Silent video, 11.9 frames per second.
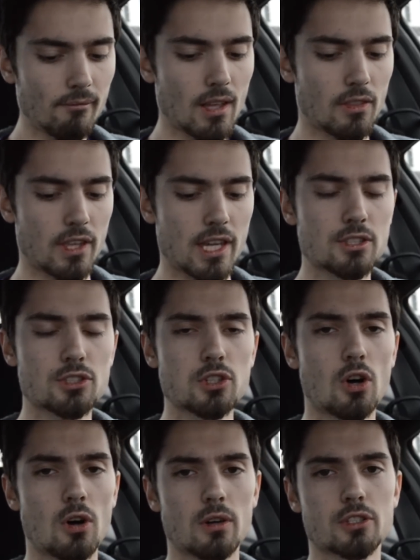The
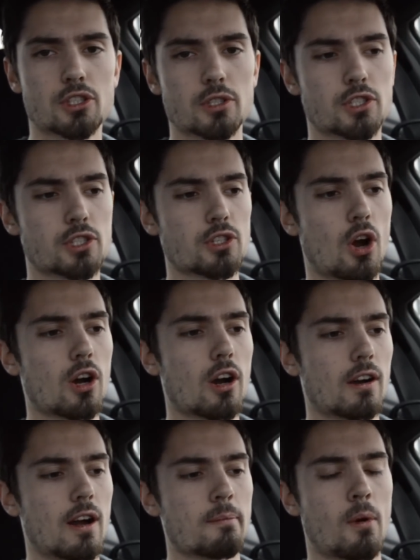install should start
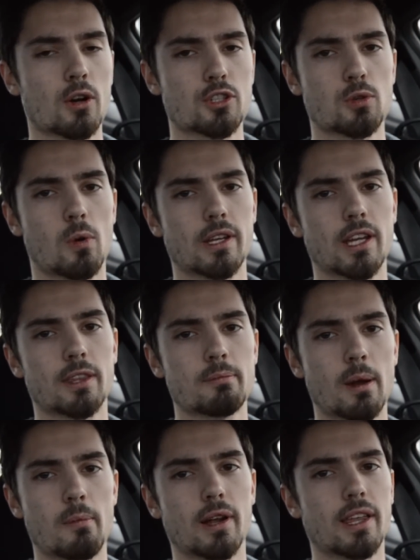around March 20th.
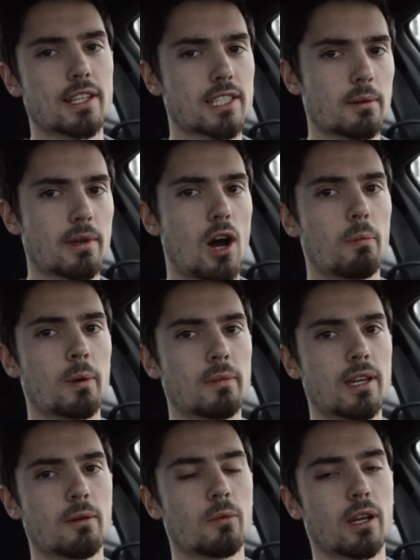My buddy that's going to be helping
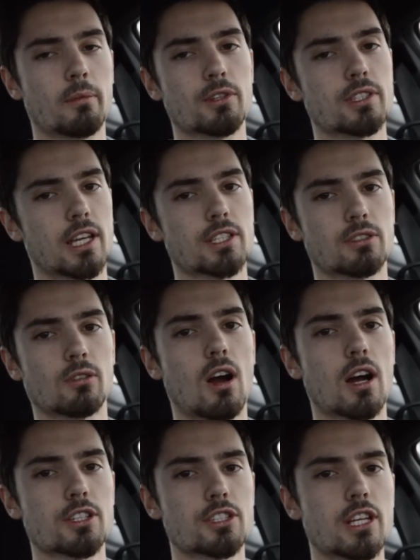me, and we're going to be using his
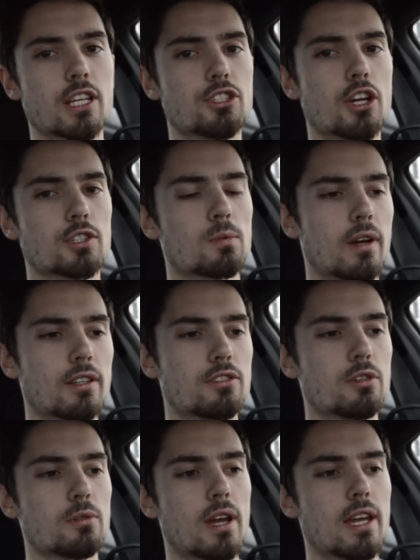garage, he just went
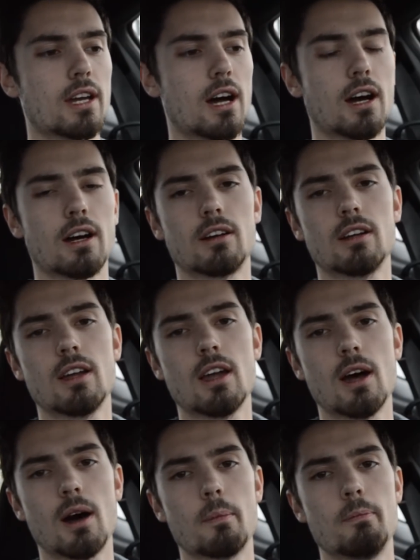to a
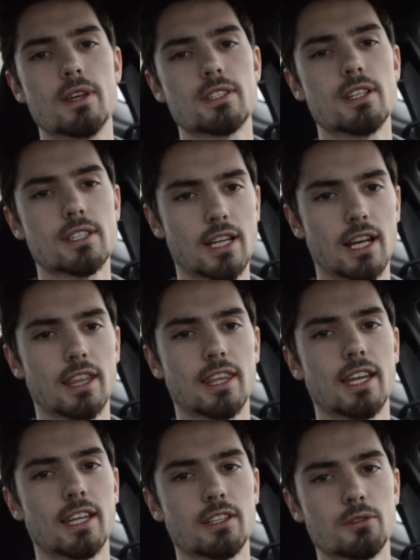business kind of
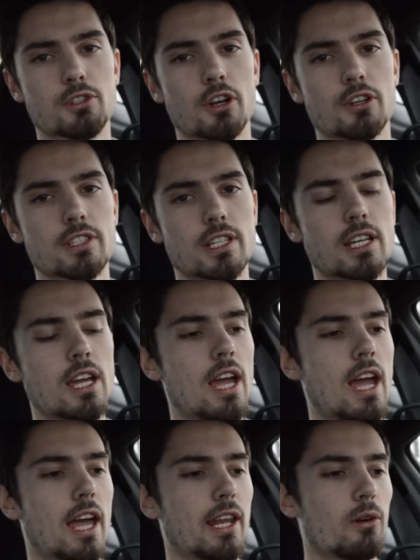thing in New Jersey,
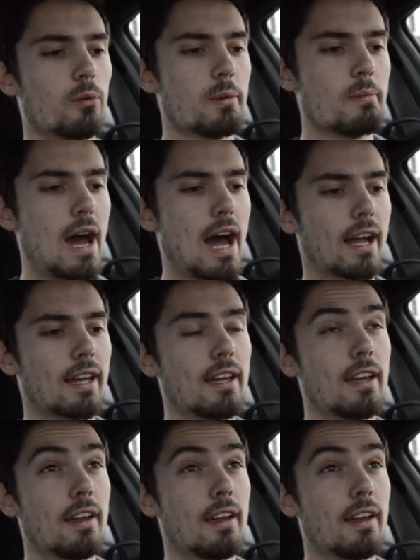and he'll be back